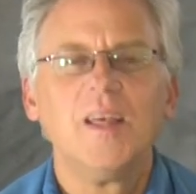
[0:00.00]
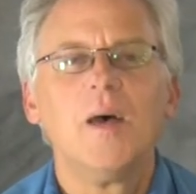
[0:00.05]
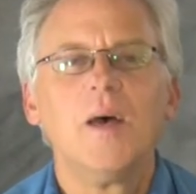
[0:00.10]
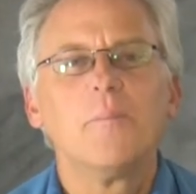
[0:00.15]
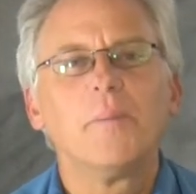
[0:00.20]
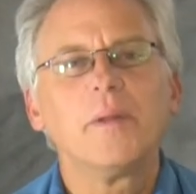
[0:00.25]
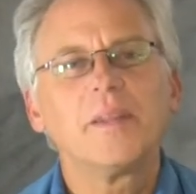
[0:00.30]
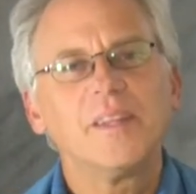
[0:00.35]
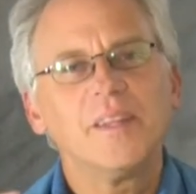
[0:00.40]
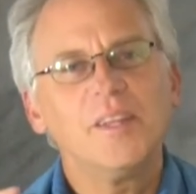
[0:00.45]

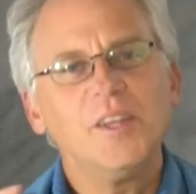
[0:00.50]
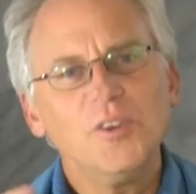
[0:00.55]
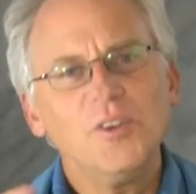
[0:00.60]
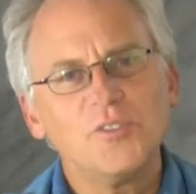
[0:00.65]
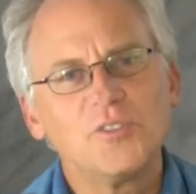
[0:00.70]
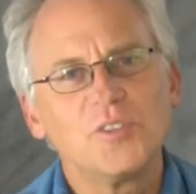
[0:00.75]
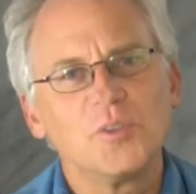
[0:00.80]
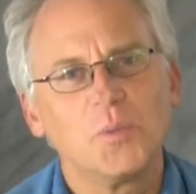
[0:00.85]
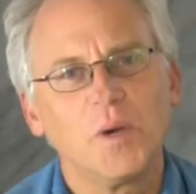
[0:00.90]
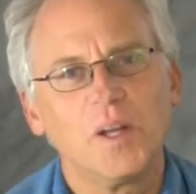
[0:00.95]
But to
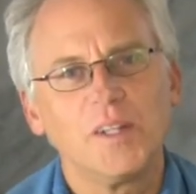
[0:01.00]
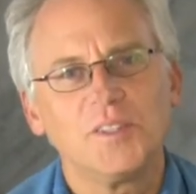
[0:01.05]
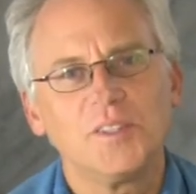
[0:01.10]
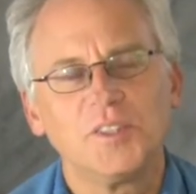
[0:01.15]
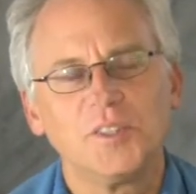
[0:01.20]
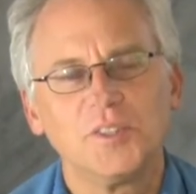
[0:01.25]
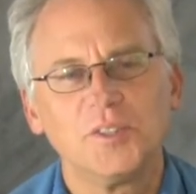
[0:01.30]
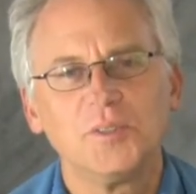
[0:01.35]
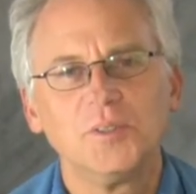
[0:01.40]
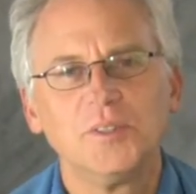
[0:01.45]
use the one point
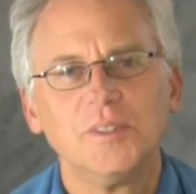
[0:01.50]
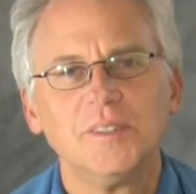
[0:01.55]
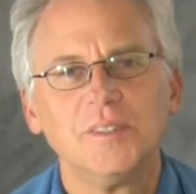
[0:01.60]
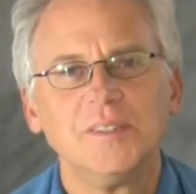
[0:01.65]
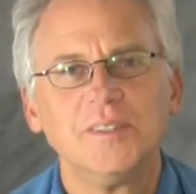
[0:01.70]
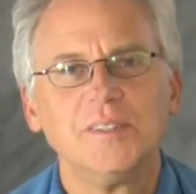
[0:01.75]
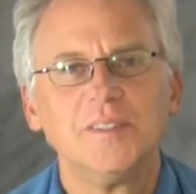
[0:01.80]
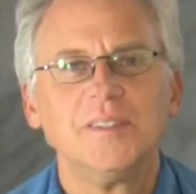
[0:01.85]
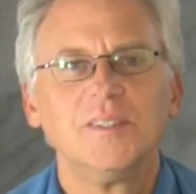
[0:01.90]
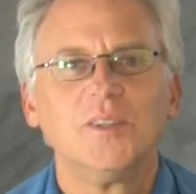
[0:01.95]
two
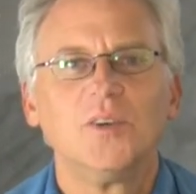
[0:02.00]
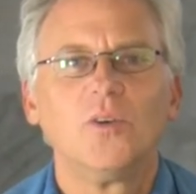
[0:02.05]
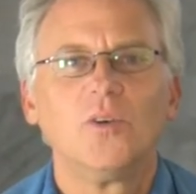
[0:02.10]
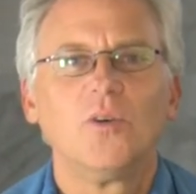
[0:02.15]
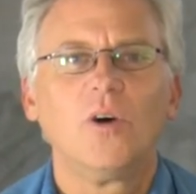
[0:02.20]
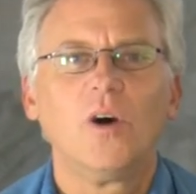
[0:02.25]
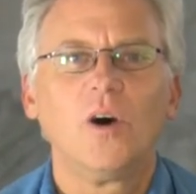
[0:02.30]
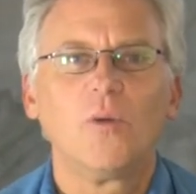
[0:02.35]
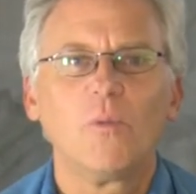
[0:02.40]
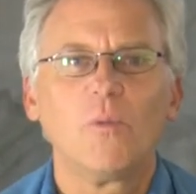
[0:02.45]

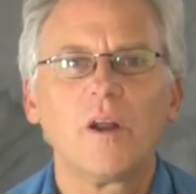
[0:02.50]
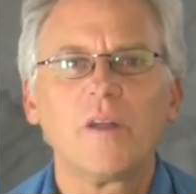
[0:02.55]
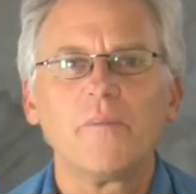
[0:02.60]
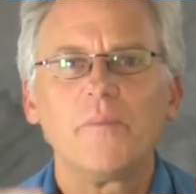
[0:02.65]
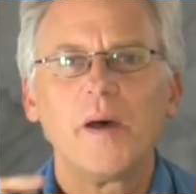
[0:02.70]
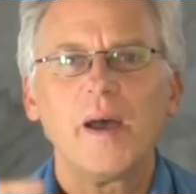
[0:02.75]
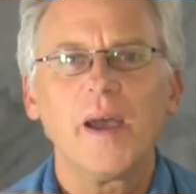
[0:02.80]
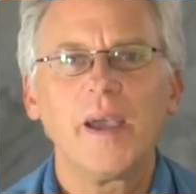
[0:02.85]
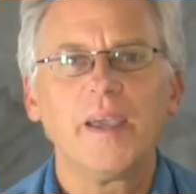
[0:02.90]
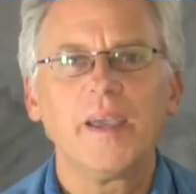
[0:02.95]
on one of
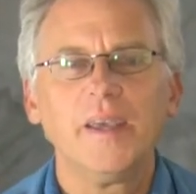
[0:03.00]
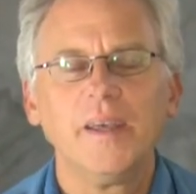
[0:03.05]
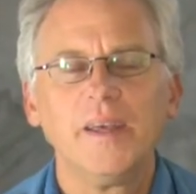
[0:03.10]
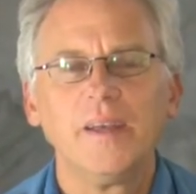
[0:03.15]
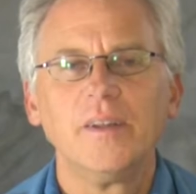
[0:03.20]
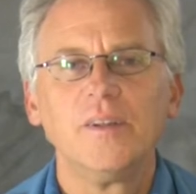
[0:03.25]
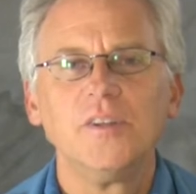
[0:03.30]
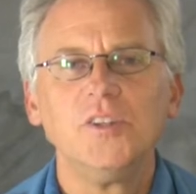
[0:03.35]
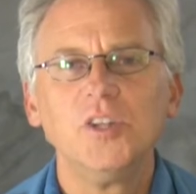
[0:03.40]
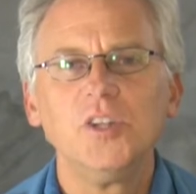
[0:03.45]
my
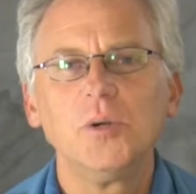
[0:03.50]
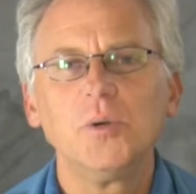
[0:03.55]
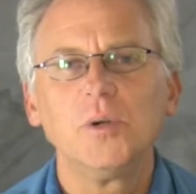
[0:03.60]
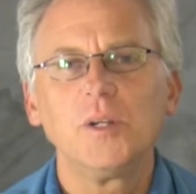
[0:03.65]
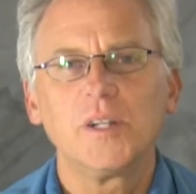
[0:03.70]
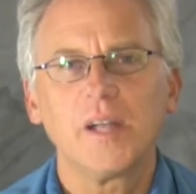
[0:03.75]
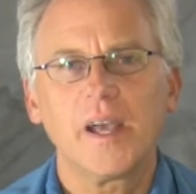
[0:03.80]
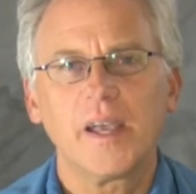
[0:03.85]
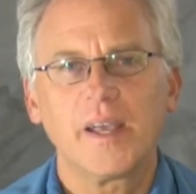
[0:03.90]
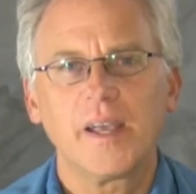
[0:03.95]

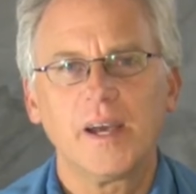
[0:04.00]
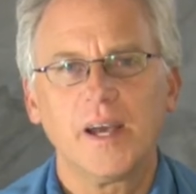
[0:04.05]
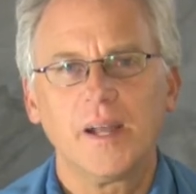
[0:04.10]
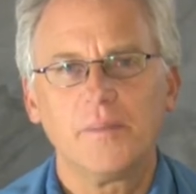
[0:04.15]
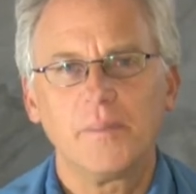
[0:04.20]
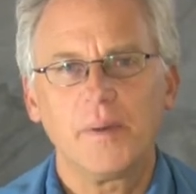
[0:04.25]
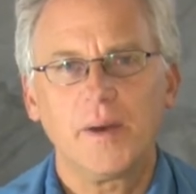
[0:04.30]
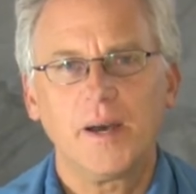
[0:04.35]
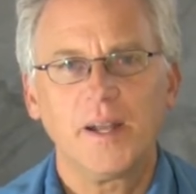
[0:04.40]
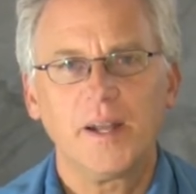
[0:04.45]
newer
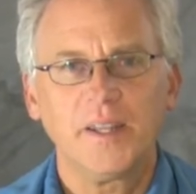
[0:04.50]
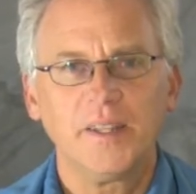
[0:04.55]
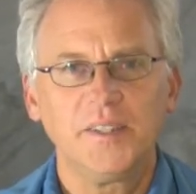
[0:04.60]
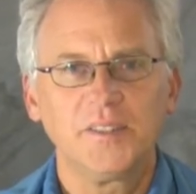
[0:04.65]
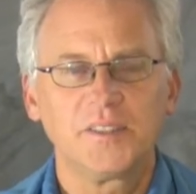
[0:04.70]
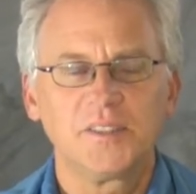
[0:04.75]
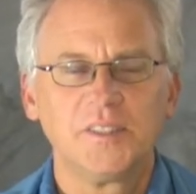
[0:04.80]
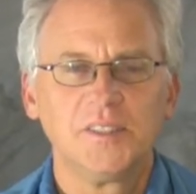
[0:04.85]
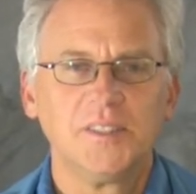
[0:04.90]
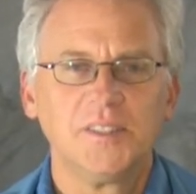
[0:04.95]
Nikon
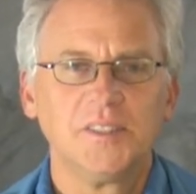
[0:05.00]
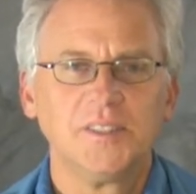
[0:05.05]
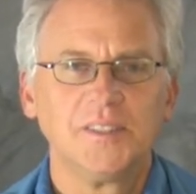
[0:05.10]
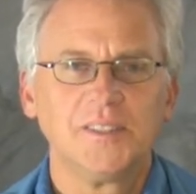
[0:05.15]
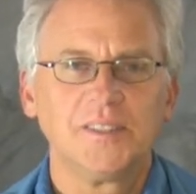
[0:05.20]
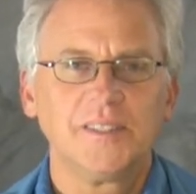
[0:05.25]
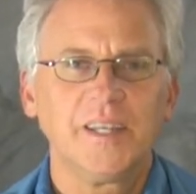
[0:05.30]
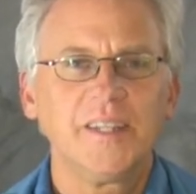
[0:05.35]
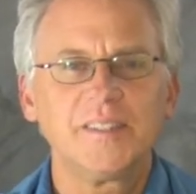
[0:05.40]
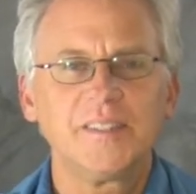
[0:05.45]
bodies,
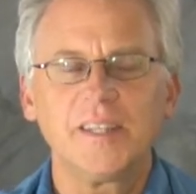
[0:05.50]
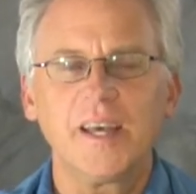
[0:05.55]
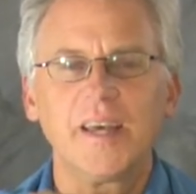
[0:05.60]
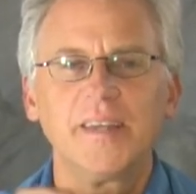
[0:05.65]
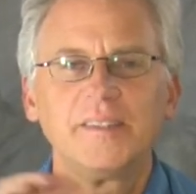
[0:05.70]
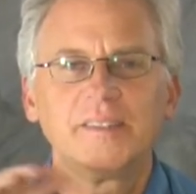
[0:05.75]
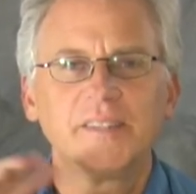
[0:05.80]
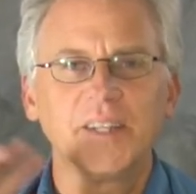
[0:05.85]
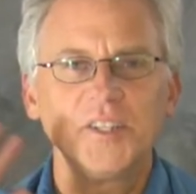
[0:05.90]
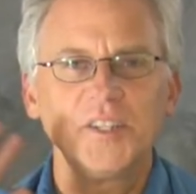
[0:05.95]
it
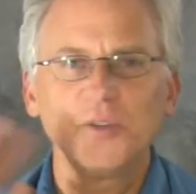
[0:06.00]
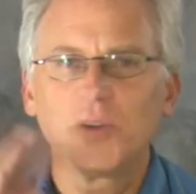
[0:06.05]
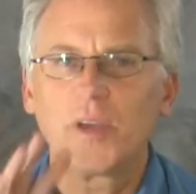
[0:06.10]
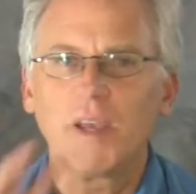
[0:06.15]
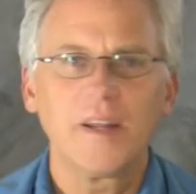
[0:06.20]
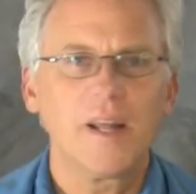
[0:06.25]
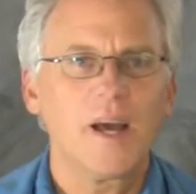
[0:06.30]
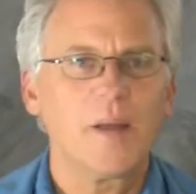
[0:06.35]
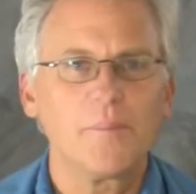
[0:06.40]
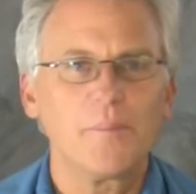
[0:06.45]
says that you
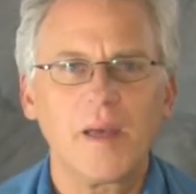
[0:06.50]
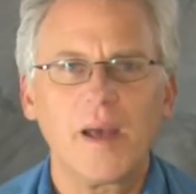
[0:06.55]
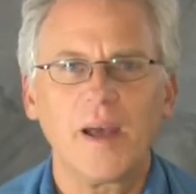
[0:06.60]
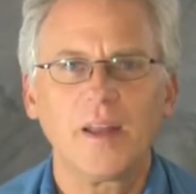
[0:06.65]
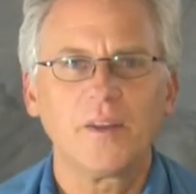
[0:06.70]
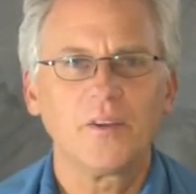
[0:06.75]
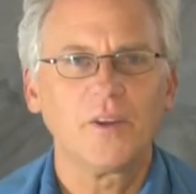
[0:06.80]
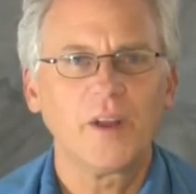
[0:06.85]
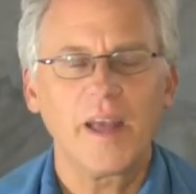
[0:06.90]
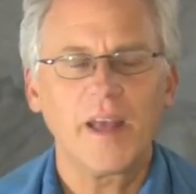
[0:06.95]
cannot
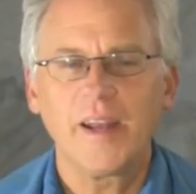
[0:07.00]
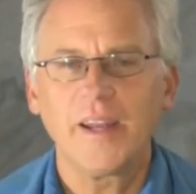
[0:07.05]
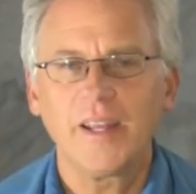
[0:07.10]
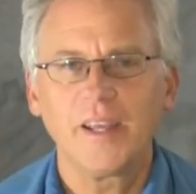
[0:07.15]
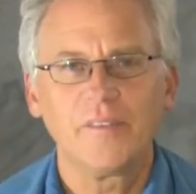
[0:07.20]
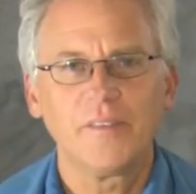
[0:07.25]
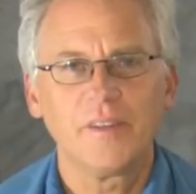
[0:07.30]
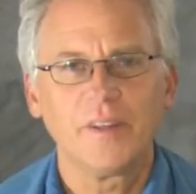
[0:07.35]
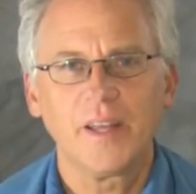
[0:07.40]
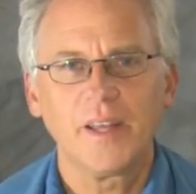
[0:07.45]
mount it on any
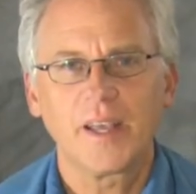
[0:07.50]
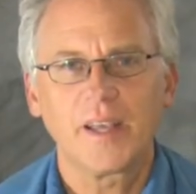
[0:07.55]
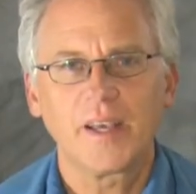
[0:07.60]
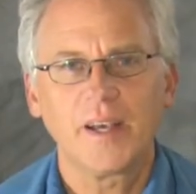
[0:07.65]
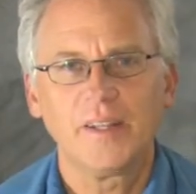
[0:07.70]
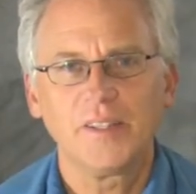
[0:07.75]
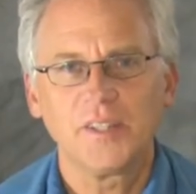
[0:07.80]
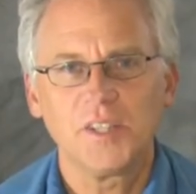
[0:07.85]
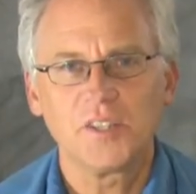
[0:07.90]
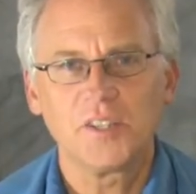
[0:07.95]
of the
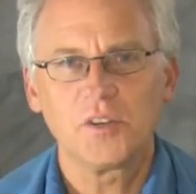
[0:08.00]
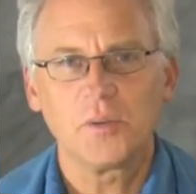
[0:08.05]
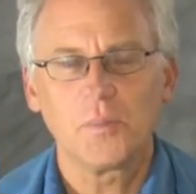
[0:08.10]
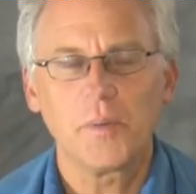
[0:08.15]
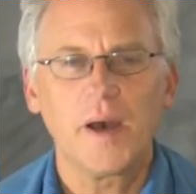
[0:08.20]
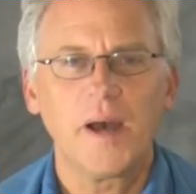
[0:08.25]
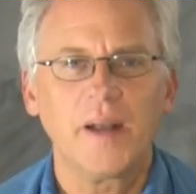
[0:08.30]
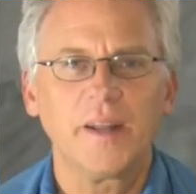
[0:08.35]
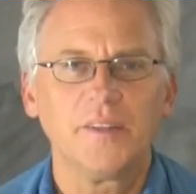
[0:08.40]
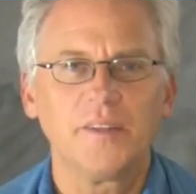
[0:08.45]
Nikon digital
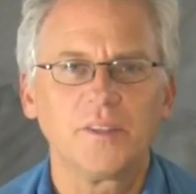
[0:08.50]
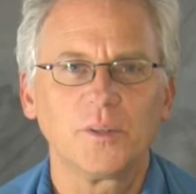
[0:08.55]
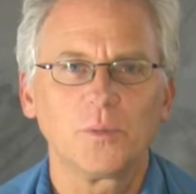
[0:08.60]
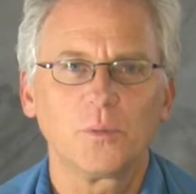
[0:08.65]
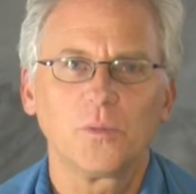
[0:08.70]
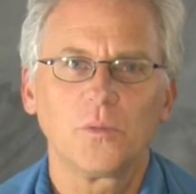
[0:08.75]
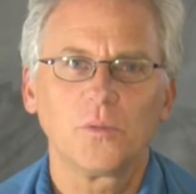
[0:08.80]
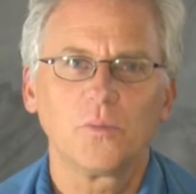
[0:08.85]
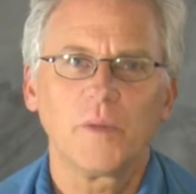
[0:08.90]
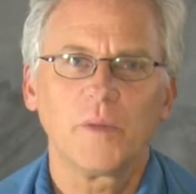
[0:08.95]
bodies. It,
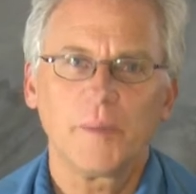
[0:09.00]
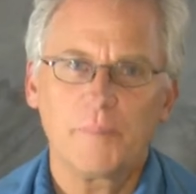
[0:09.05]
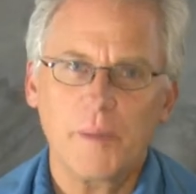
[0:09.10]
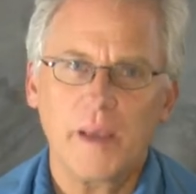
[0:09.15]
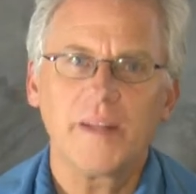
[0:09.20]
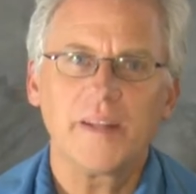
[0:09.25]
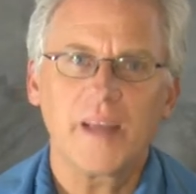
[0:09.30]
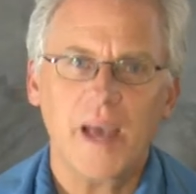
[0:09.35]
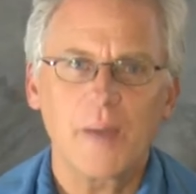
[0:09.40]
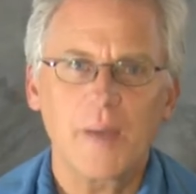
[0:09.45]
will, it
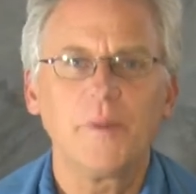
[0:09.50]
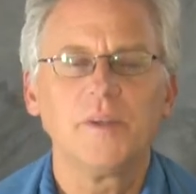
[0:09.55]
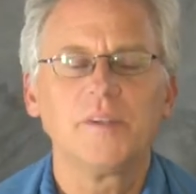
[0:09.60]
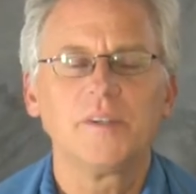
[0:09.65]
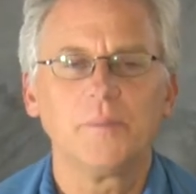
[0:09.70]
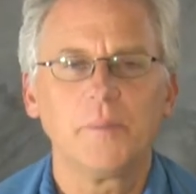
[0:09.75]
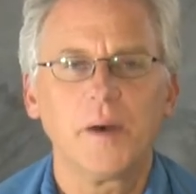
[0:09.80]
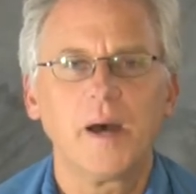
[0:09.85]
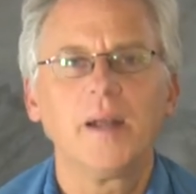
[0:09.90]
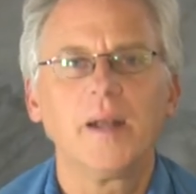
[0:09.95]
may damage
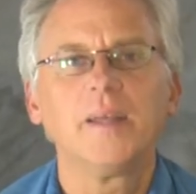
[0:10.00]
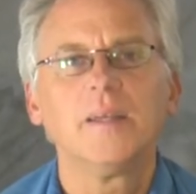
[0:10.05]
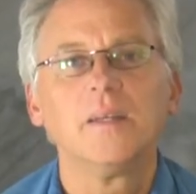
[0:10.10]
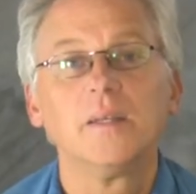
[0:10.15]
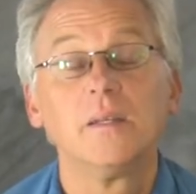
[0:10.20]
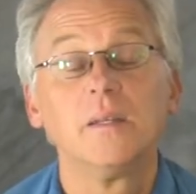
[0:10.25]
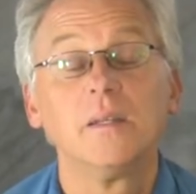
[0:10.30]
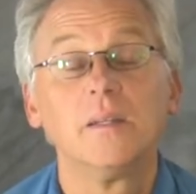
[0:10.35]
the body.